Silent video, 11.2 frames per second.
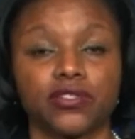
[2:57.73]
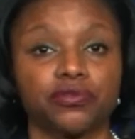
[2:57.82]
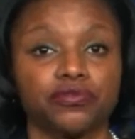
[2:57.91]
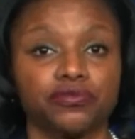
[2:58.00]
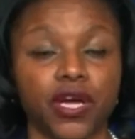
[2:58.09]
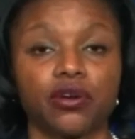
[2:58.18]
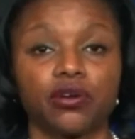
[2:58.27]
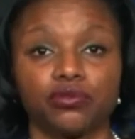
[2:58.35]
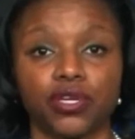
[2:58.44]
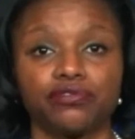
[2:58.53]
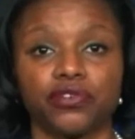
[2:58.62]
The
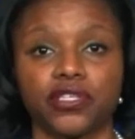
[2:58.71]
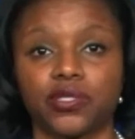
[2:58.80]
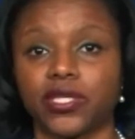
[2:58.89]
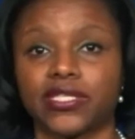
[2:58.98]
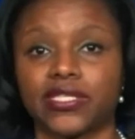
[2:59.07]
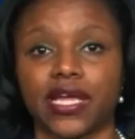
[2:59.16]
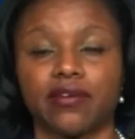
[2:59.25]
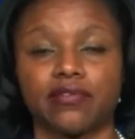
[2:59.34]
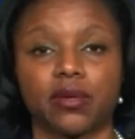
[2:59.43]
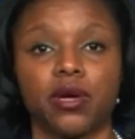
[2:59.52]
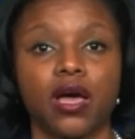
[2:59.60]
federal RFRA is what has
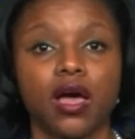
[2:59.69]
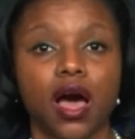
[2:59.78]
saved them.